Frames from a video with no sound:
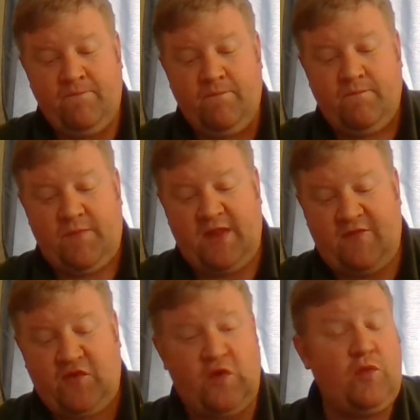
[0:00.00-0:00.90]
But they
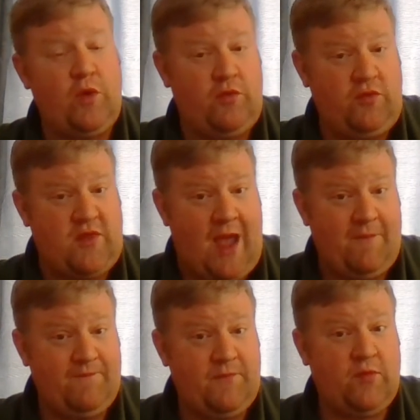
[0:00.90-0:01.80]
have 2 wounds now,
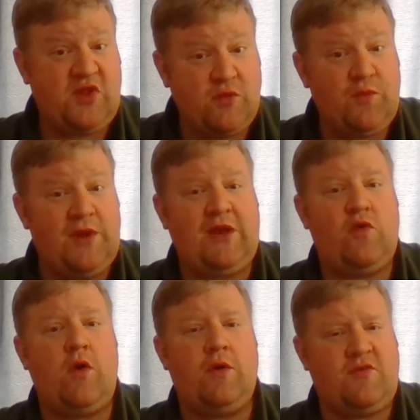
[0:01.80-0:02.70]
which is really
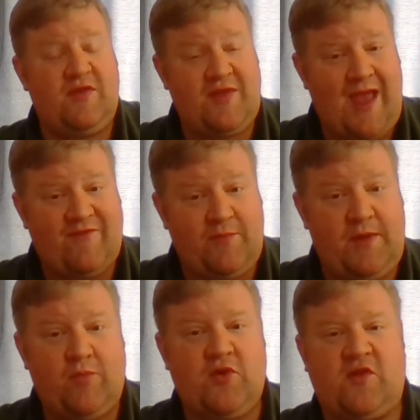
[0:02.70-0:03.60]
cool, which means they have a
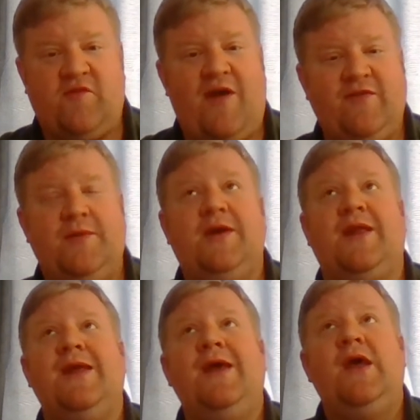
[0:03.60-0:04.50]
bit more
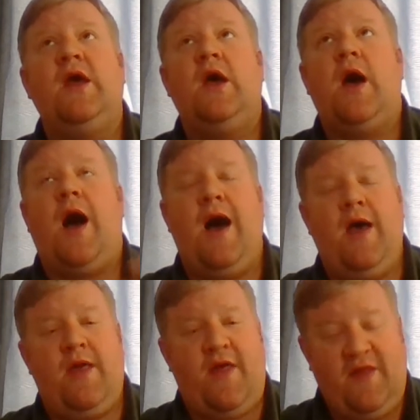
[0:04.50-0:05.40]
survivability.
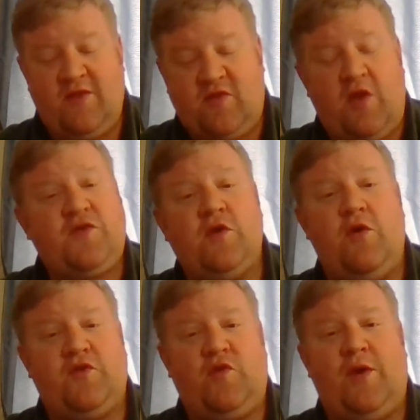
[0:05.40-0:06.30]
I think this also
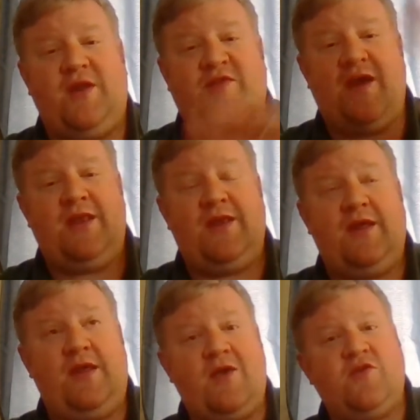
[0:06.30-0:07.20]
goes to what I said
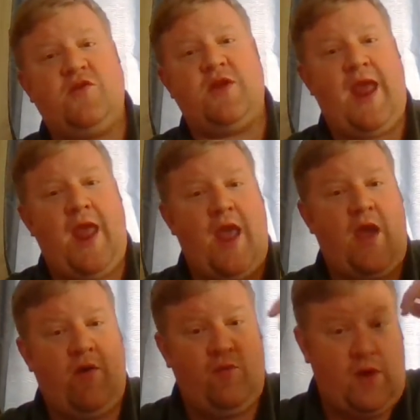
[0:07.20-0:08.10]
yesterday
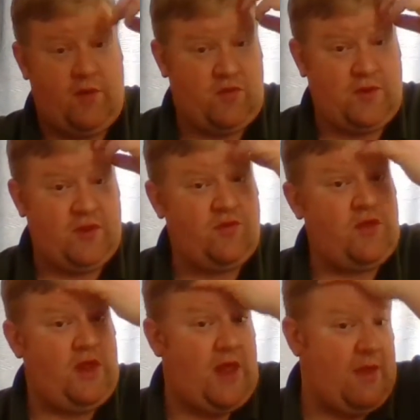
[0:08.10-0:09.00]
when I was reading through
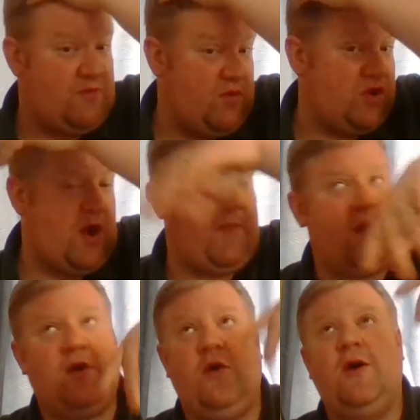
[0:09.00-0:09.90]
the Games Workshop
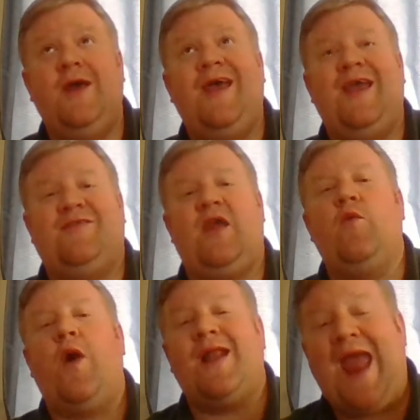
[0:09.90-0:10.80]
article, is they
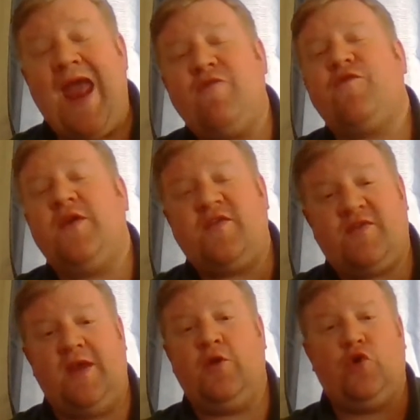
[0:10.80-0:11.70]
want every
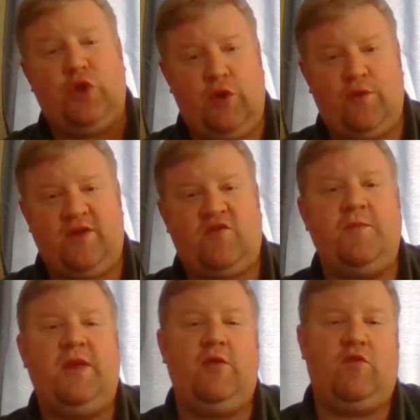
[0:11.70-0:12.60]
single unit to
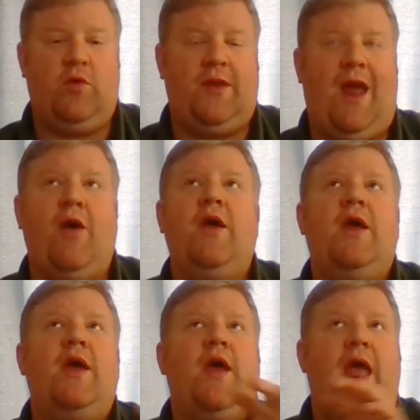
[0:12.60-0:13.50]
be usable now.
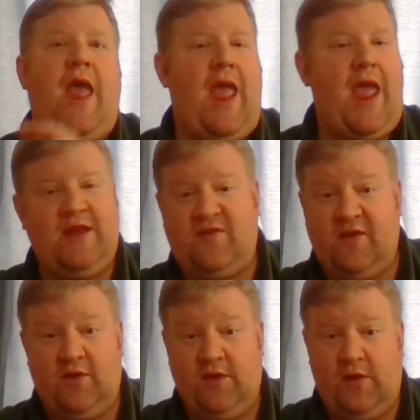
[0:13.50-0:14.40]
Any
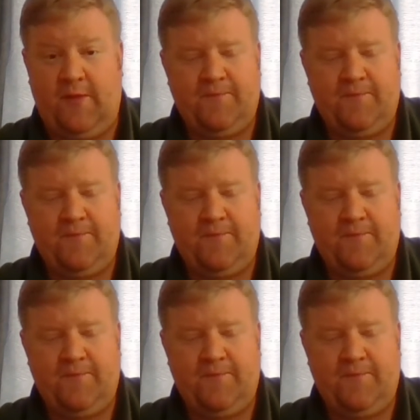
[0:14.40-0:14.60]
single unit.